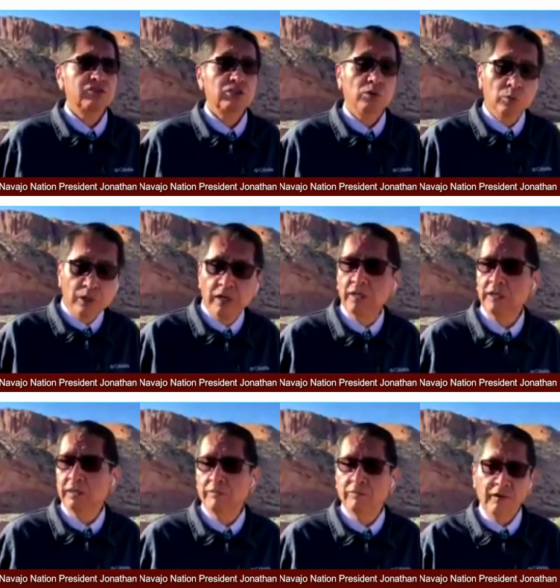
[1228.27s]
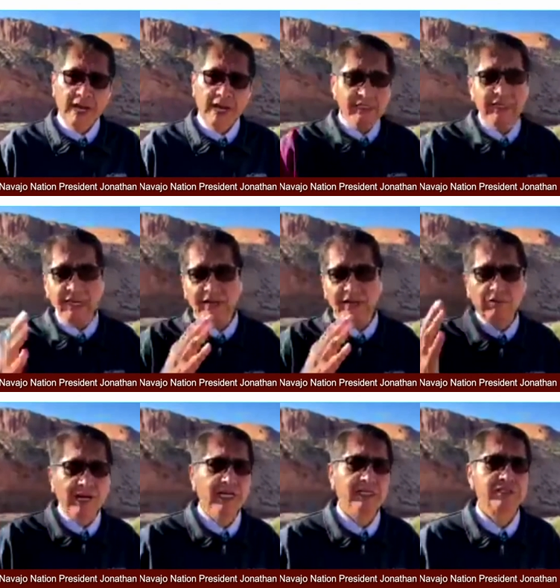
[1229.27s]
So we're right in that
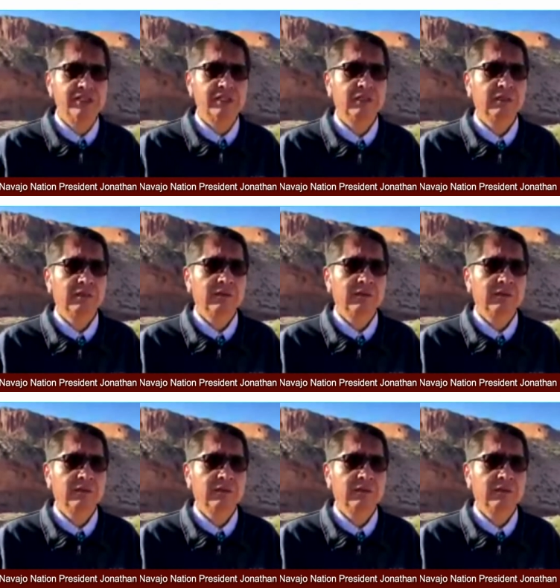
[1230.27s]
range.